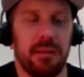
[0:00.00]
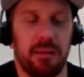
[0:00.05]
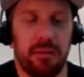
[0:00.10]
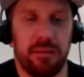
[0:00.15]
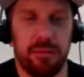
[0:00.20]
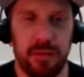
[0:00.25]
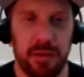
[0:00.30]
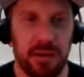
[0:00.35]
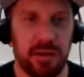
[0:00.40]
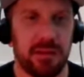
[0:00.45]
The
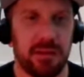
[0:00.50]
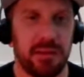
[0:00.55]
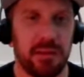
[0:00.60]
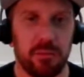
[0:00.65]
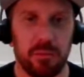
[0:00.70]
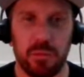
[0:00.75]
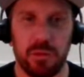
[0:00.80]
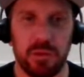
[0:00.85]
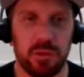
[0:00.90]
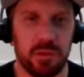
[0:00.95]
finish
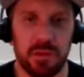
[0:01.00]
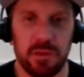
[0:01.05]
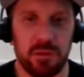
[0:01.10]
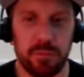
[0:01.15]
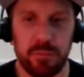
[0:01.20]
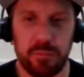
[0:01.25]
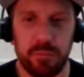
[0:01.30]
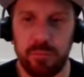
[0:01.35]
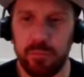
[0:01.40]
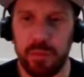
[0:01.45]
was
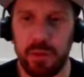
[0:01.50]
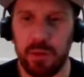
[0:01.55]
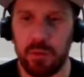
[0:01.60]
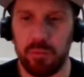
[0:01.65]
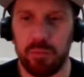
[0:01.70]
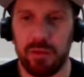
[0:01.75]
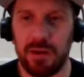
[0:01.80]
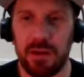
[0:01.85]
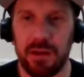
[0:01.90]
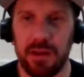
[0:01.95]
just
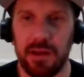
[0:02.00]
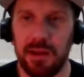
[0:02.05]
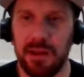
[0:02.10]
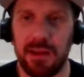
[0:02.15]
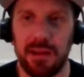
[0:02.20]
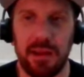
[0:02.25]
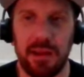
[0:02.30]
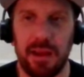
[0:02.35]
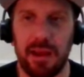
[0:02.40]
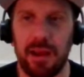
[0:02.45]
built brilliantly.